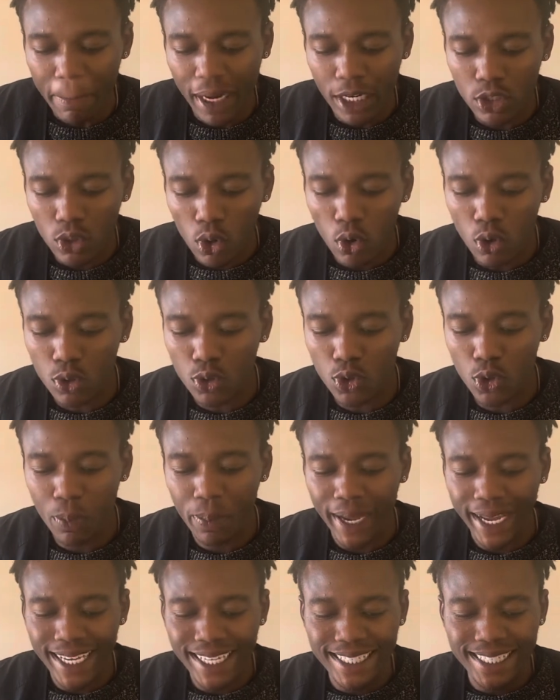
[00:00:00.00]
but also
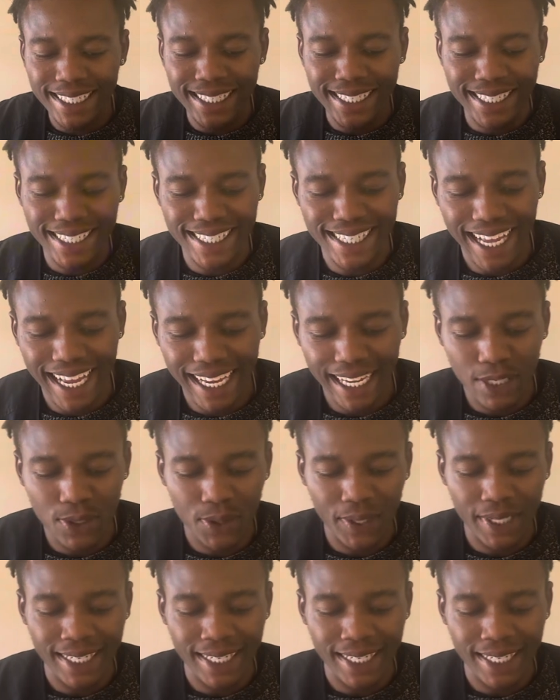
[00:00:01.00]
by its desire to